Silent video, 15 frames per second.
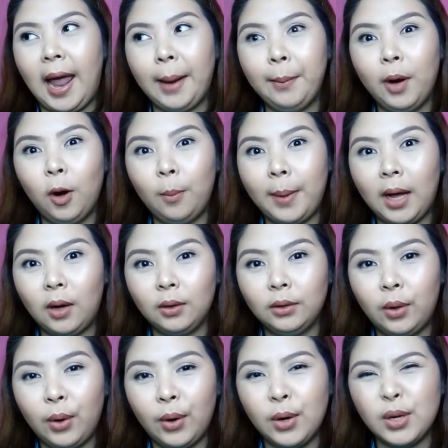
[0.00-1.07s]
eyebrow
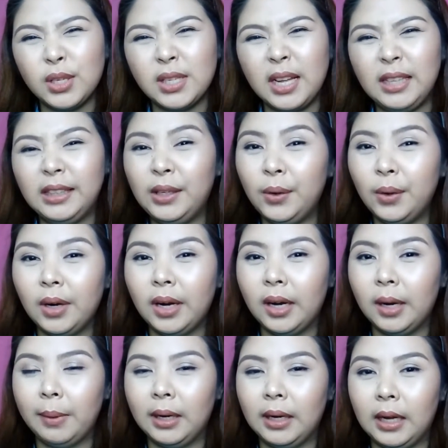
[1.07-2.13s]
powders na hindi ko na
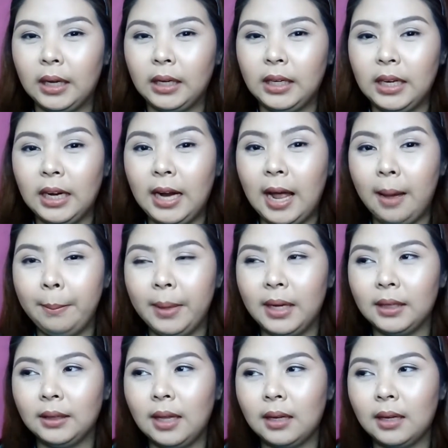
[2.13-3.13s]
naman na ginagamit.